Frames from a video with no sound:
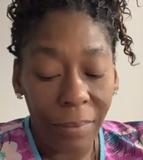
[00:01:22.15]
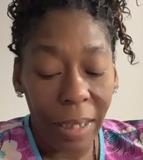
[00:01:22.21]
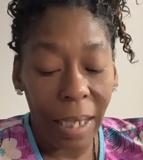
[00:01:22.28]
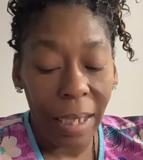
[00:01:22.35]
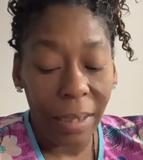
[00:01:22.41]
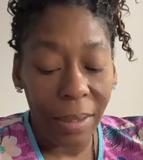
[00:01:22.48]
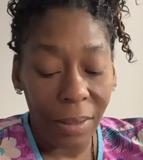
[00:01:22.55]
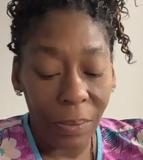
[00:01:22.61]

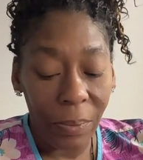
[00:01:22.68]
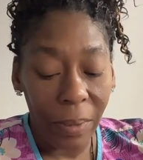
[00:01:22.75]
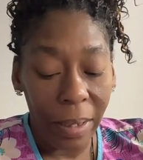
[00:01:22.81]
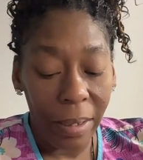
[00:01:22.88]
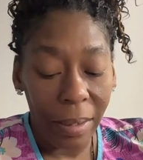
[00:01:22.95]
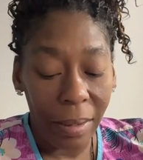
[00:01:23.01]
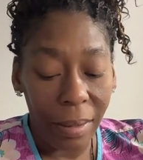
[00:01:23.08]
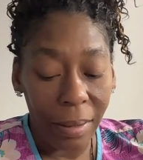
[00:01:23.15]
things
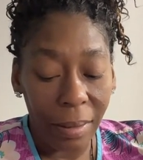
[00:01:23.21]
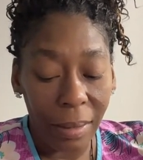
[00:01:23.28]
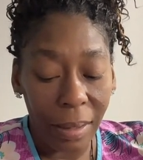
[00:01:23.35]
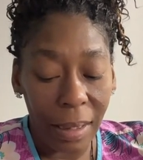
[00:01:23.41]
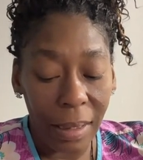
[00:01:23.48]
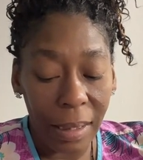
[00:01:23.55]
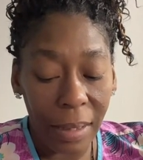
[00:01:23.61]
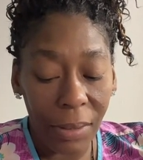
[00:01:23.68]
with
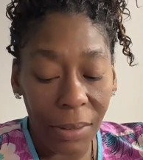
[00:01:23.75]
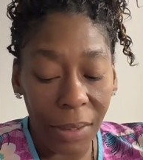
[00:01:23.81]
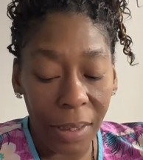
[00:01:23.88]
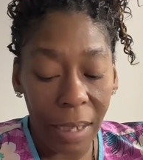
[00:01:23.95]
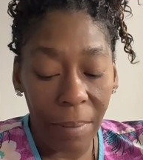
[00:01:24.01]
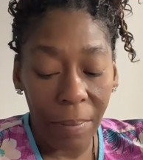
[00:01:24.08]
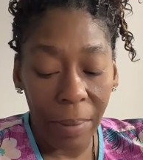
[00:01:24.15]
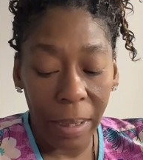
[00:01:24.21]
is the energy
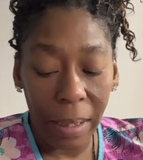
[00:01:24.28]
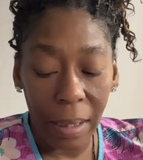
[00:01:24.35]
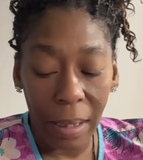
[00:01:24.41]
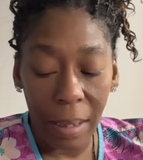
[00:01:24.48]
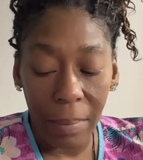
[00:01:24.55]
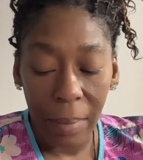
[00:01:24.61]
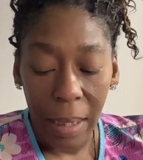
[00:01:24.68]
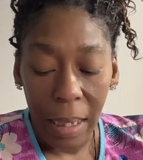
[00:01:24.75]
I'm picking
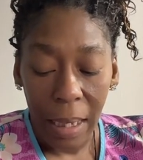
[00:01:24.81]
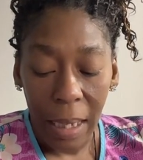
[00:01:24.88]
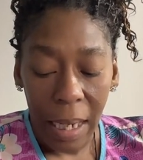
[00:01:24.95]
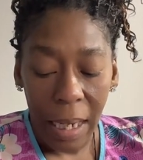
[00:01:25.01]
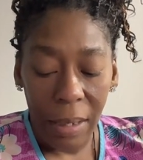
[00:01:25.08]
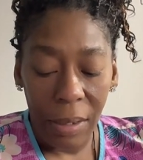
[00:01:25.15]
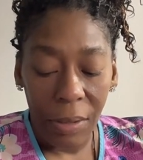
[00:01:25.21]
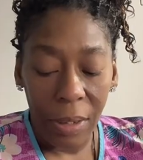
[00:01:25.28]
up.
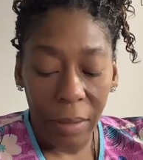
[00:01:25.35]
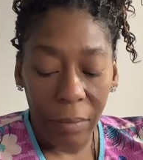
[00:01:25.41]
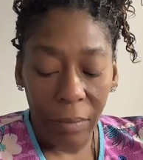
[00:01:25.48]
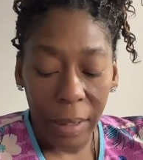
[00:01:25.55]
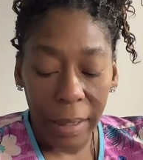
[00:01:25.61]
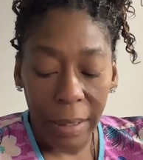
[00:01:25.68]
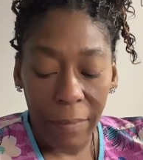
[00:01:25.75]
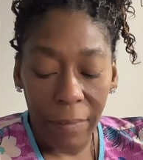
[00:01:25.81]
And you could have
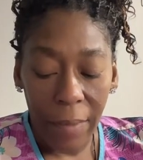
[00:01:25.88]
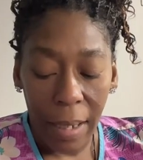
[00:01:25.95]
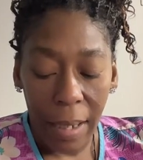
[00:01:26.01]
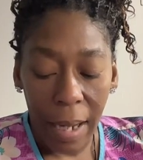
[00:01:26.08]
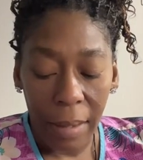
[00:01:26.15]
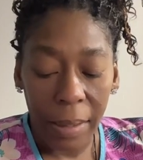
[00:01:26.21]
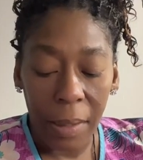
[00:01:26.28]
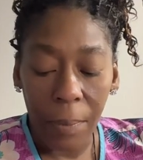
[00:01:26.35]
recently found
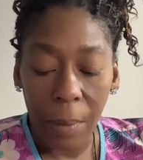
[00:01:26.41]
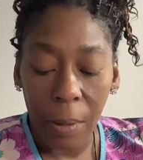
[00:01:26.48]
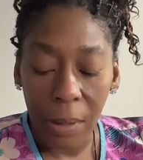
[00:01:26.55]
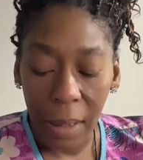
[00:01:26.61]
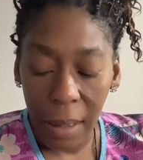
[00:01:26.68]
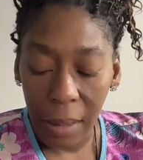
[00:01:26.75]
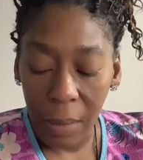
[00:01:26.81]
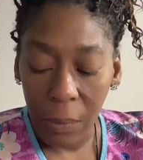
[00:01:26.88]
out this
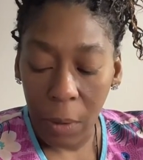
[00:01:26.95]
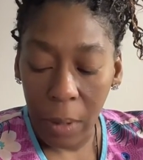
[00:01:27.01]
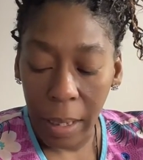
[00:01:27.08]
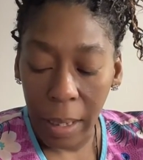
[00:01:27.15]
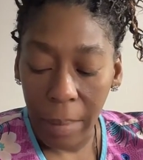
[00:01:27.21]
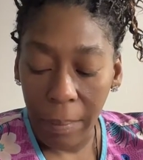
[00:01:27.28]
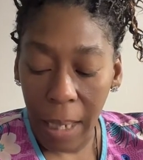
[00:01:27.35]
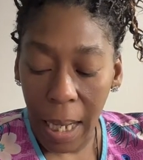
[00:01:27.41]
person is
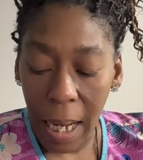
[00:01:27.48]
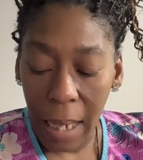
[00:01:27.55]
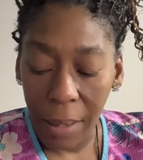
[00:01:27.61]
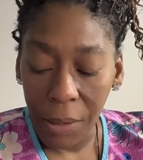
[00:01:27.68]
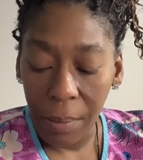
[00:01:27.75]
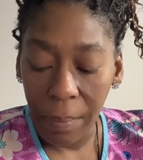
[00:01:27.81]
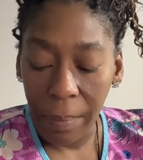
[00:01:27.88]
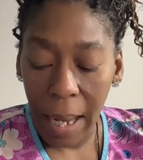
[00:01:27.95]
working
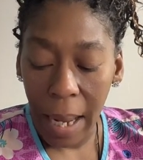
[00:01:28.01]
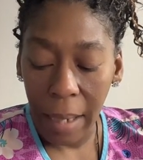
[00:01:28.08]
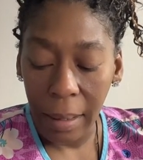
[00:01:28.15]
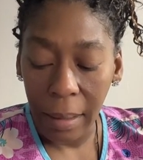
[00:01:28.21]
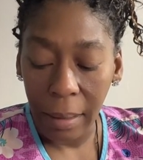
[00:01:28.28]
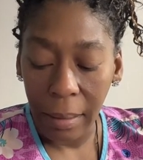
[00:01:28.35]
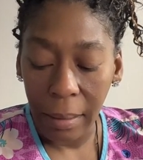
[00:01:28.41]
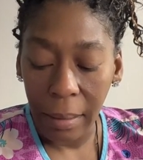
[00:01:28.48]
behind your back.
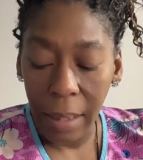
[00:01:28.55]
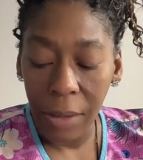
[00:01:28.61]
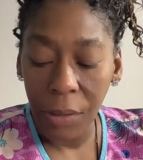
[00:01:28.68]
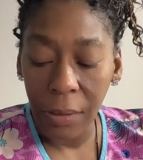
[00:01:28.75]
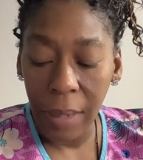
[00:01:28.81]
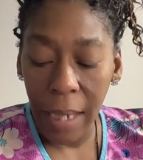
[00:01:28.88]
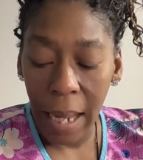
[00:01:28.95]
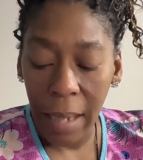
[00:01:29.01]
Let
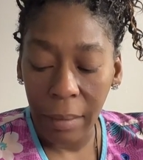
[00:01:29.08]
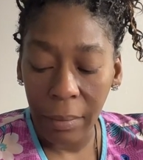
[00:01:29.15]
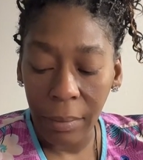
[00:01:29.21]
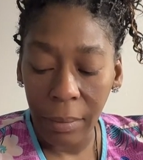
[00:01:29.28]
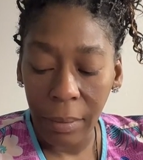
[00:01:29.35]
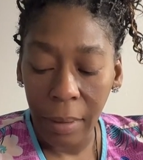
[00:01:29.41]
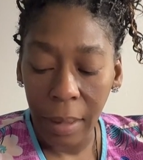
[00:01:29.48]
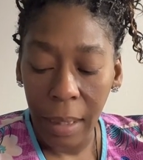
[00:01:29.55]
you down.
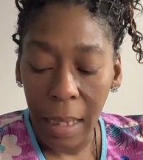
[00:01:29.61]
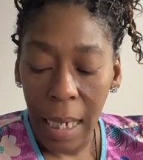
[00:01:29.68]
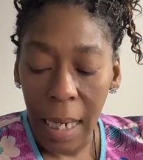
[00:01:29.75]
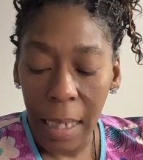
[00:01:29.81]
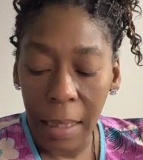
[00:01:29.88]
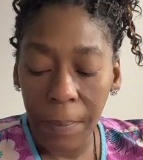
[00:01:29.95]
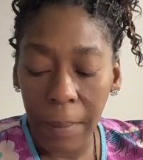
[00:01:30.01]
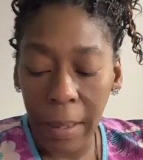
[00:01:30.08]

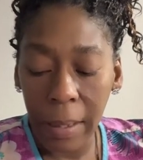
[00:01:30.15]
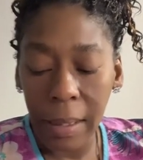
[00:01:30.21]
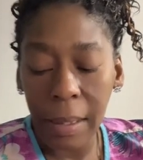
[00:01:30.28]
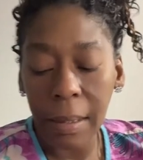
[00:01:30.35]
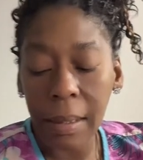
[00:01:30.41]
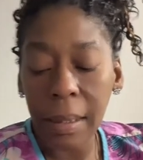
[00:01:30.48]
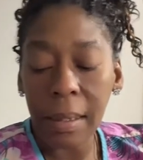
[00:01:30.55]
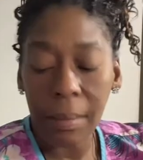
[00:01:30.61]

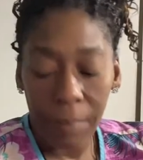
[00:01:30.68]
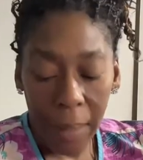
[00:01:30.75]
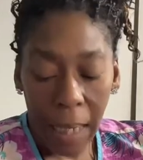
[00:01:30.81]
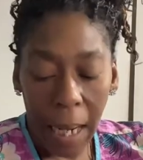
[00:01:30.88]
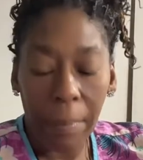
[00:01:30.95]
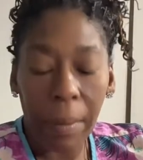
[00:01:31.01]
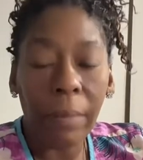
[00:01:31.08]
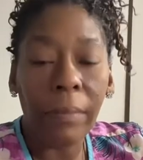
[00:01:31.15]
Experiencing some
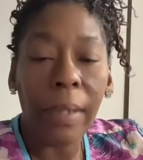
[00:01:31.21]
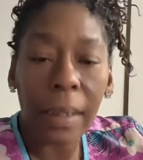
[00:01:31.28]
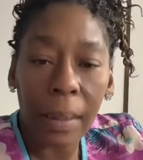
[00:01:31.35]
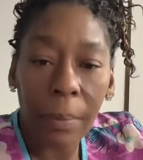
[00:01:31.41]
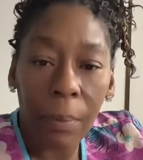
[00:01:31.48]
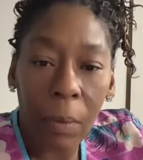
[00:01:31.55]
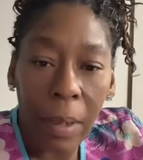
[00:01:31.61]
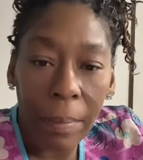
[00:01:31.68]
type of
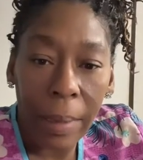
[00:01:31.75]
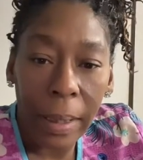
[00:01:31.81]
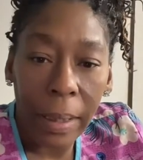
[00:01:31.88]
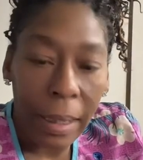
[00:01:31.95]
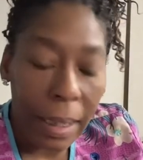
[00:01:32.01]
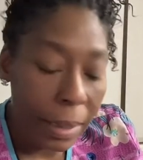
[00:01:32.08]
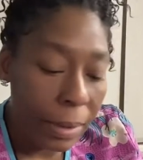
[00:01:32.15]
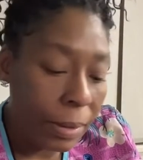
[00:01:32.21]

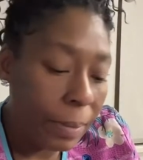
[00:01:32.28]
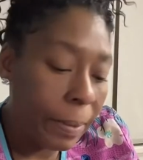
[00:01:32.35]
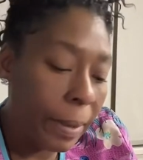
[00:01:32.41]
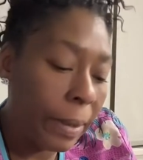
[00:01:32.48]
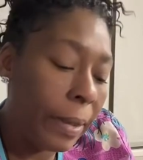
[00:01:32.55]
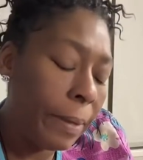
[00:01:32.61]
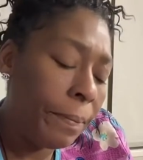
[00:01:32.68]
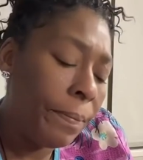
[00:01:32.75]
disappointment. Thank you,
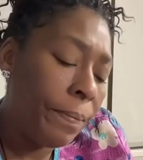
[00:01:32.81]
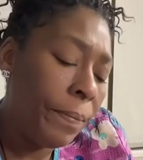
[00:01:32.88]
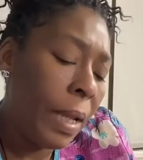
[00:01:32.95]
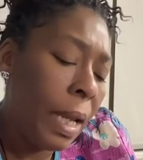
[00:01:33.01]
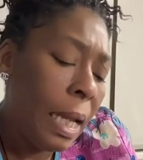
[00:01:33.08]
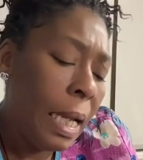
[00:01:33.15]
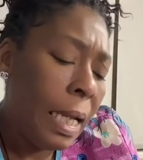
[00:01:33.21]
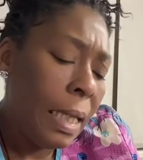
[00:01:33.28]
Spirit.
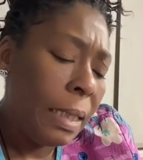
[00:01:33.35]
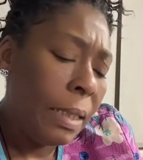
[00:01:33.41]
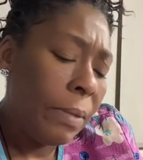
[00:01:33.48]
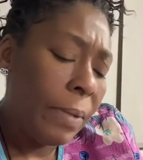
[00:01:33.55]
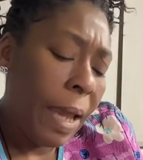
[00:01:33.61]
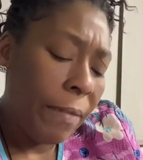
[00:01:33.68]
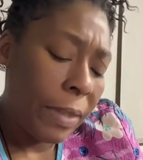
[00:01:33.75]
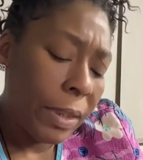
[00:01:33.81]
Then
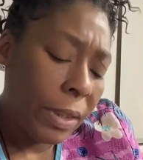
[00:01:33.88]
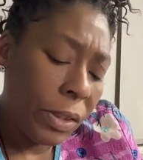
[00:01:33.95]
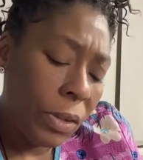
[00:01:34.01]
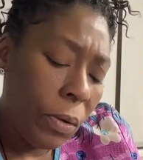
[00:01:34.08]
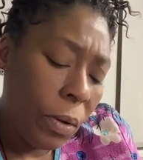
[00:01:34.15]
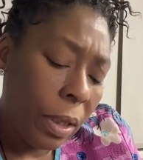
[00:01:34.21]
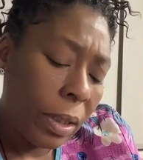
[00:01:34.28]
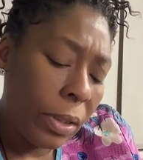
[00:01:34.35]
we have the
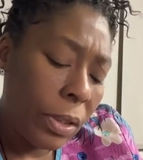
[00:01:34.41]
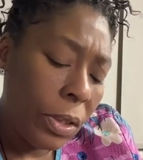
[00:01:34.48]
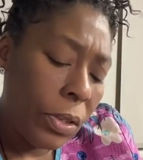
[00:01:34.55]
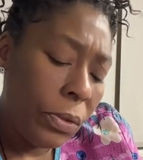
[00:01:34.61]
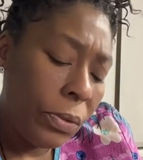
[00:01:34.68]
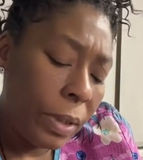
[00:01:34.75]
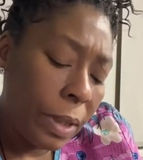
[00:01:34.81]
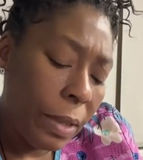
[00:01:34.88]
Stork.
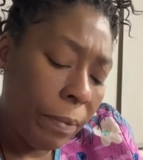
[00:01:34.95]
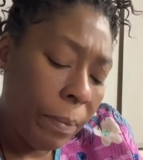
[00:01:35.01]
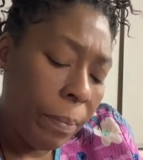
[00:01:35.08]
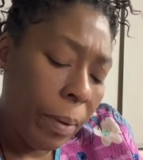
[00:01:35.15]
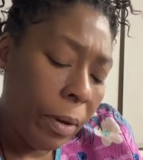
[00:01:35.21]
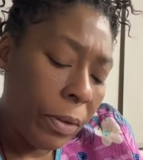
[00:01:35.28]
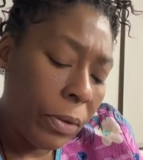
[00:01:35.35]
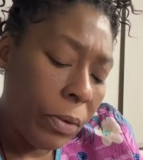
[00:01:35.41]
News of a
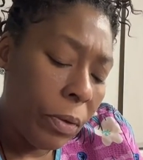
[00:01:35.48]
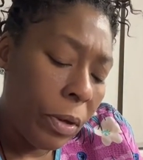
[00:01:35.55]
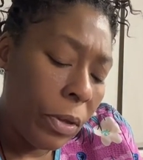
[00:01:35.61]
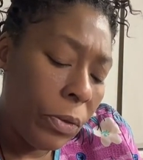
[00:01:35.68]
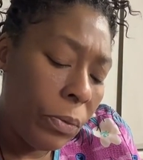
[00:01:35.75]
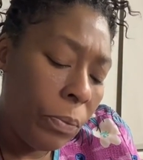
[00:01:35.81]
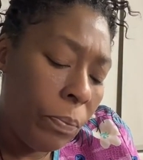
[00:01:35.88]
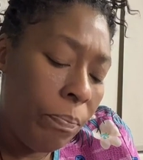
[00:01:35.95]
birth or
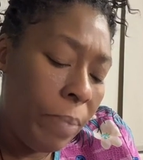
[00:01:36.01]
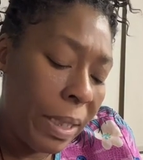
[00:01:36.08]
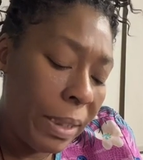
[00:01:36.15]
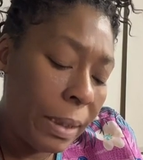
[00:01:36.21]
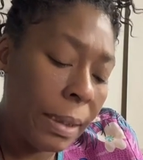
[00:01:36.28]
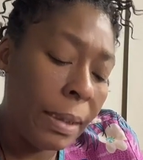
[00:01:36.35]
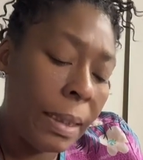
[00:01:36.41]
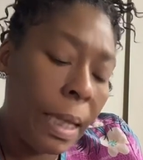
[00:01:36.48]
new
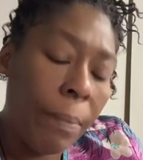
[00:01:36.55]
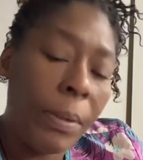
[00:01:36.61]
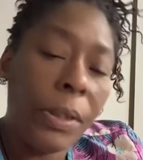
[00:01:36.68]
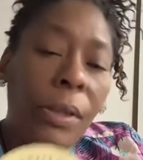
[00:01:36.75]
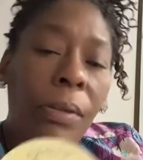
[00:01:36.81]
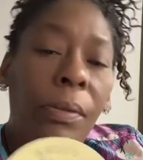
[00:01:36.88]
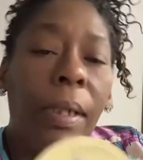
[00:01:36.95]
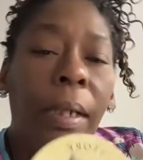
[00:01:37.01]
business
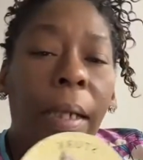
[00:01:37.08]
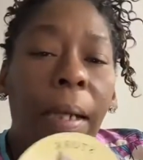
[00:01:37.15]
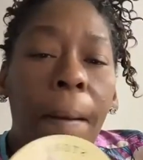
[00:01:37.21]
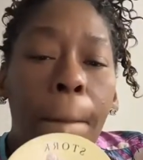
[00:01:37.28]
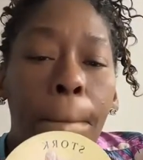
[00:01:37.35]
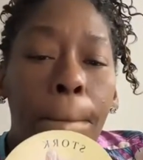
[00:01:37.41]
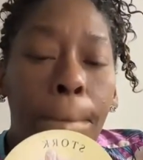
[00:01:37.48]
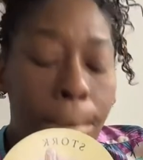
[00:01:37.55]
opportunity.